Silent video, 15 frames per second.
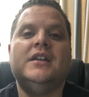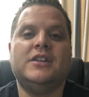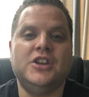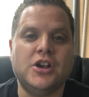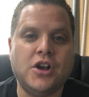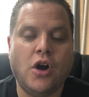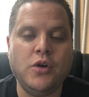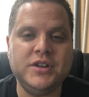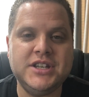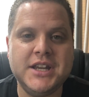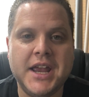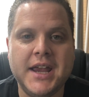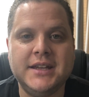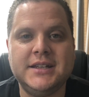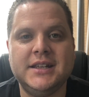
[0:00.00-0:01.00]

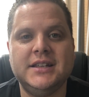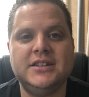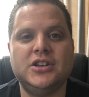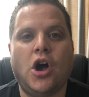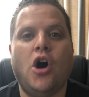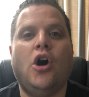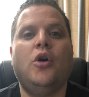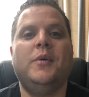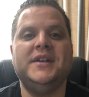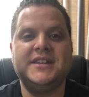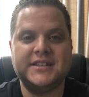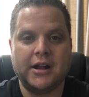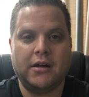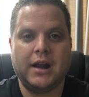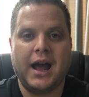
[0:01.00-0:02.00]
negotiations always
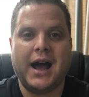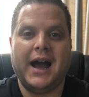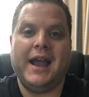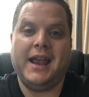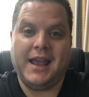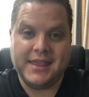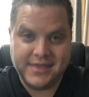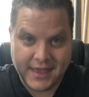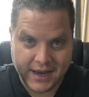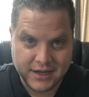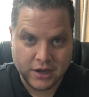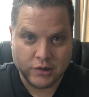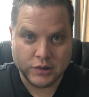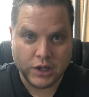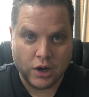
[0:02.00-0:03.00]
start high and then
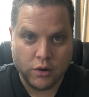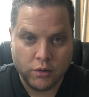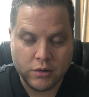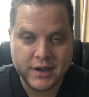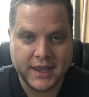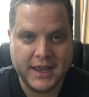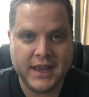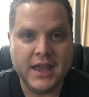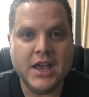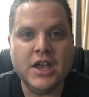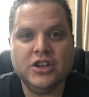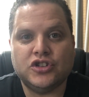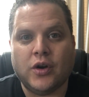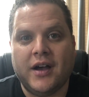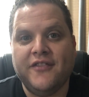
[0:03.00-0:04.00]
go low, okay?
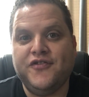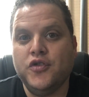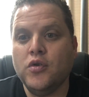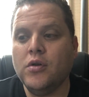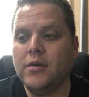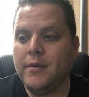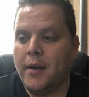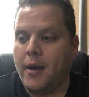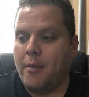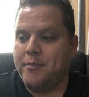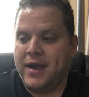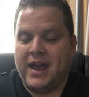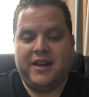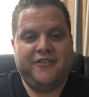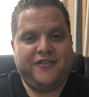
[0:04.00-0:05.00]
So if you're a
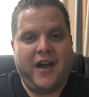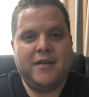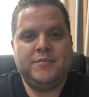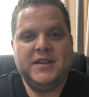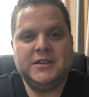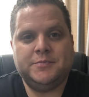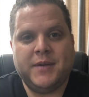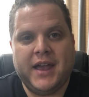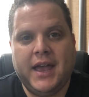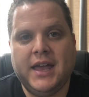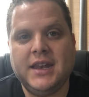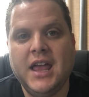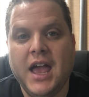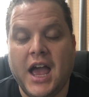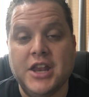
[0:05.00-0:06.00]
band, a five piece
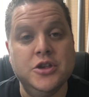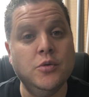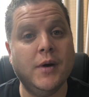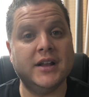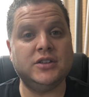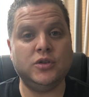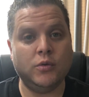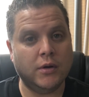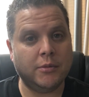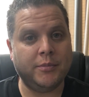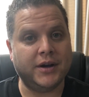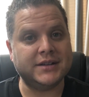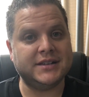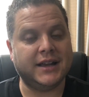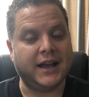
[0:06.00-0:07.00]
band, and you want 200
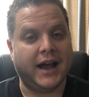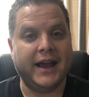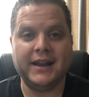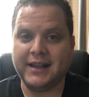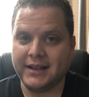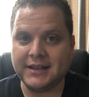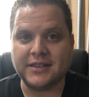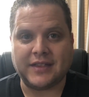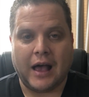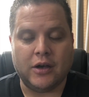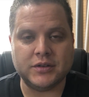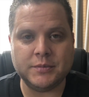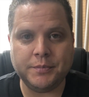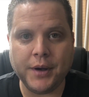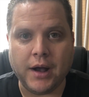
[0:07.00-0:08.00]
bucks a guy, that's a
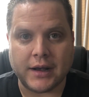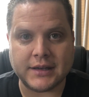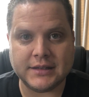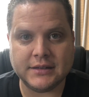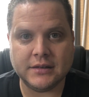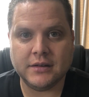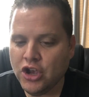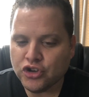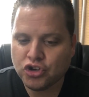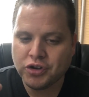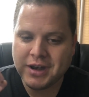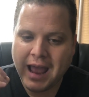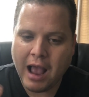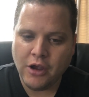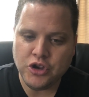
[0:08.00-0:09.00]
thousand bucks. So
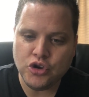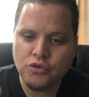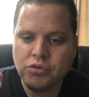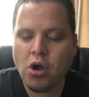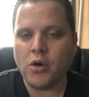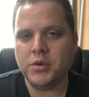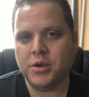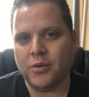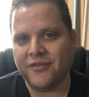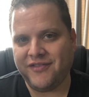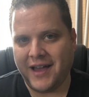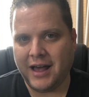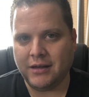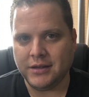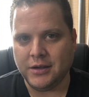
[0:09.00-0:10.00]
now you know your
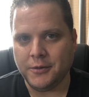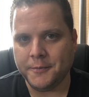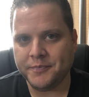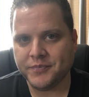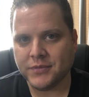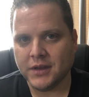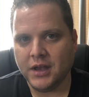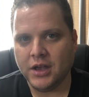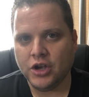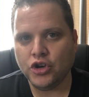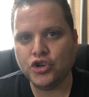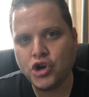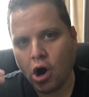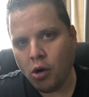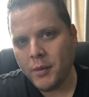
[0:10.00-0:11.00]
value.
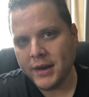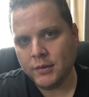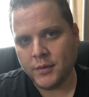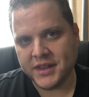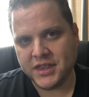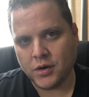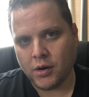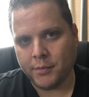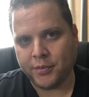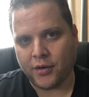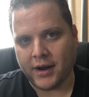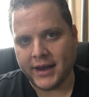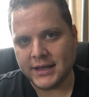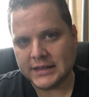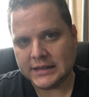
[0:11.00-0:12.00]
Go in with your
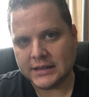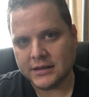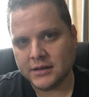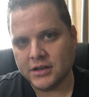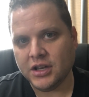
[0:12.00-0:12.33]
price